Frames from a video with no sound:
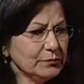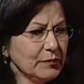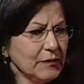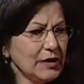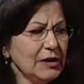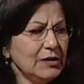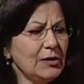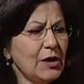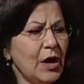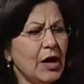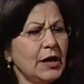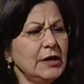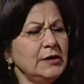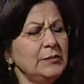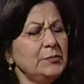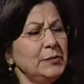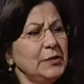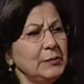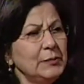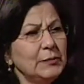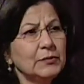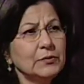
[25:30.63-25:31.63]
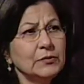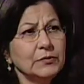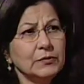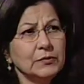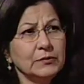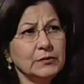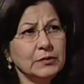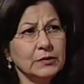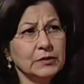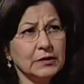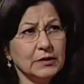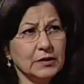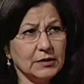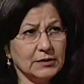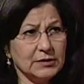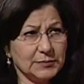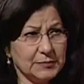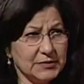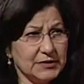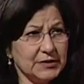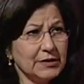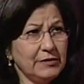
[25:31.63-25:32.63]
9 people
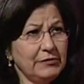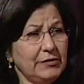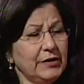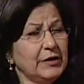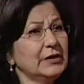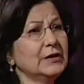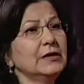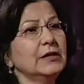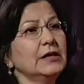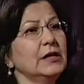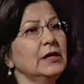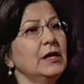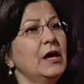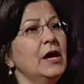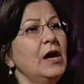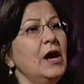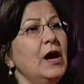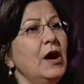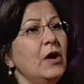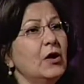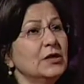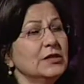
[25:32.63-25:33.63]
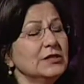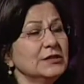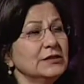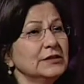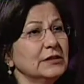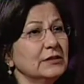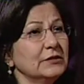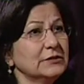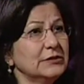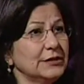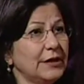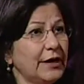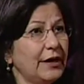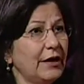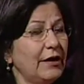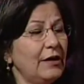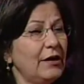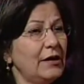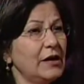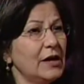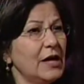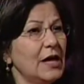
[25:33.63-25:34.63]
specifically are still
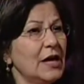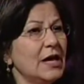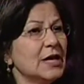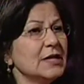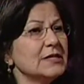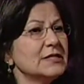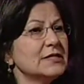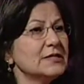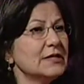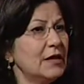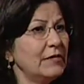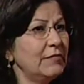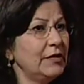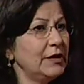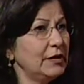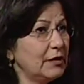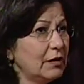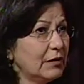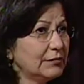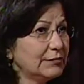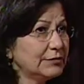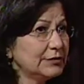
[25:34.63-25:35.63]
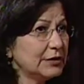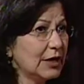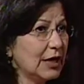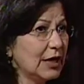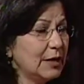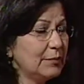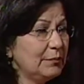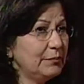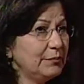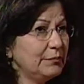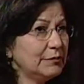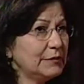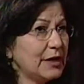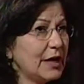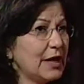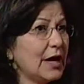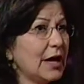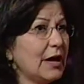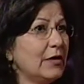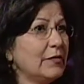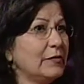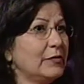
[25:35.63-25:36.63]
there. 7 of them, they
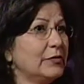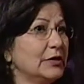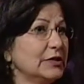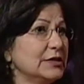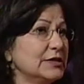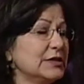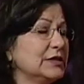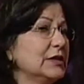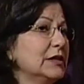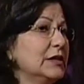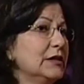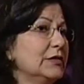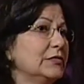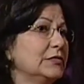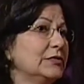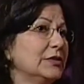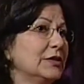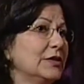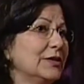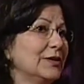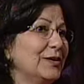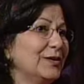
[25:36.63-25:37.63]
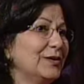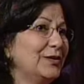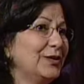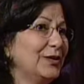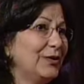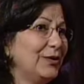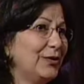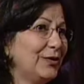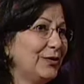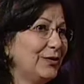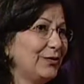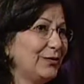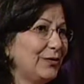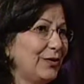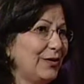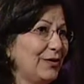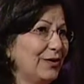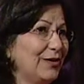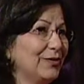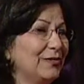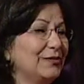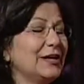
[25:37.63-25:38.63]
have received
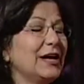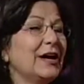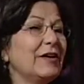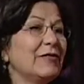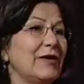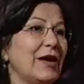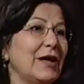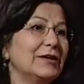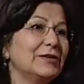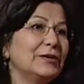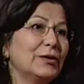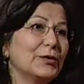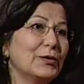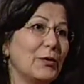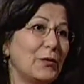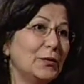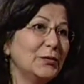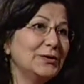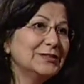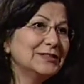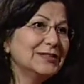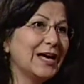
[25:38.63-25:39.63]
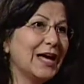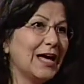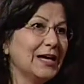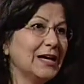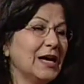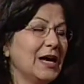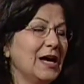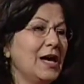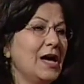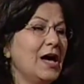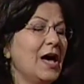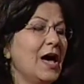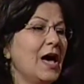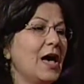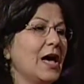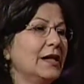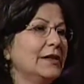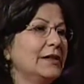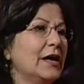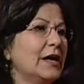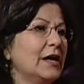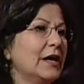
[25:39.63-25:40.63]
they have had their court day,
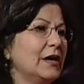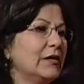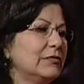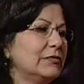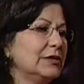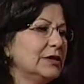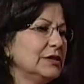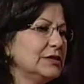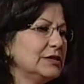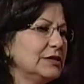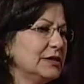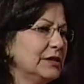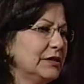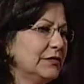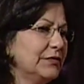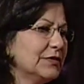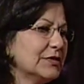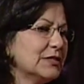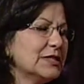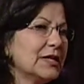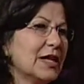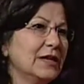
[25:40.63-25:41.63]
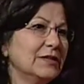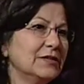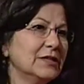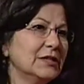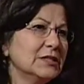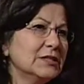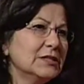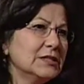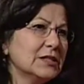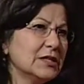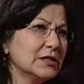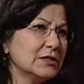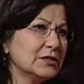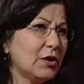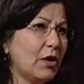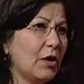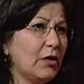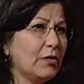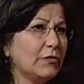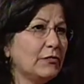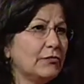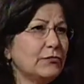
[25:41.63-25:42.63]
and they have received sentences
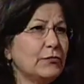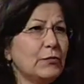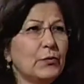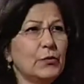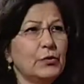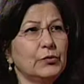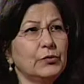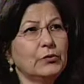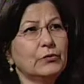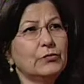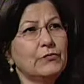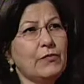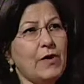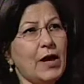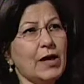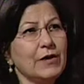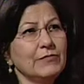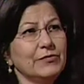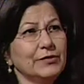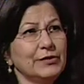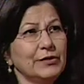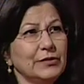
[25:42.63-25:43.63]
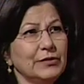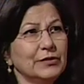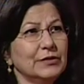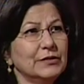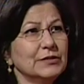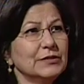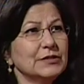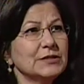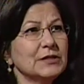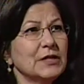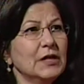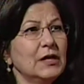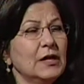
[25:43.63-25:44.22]
of 4 or 5 years,